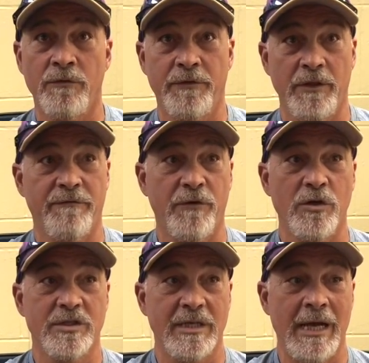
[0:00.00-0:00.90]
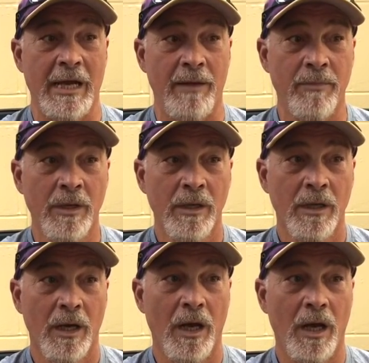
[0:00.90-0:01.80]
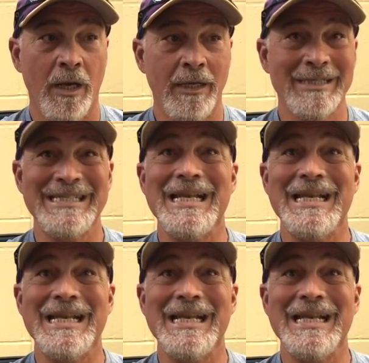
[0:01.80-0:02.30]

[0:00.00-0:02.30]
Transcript: for the first time is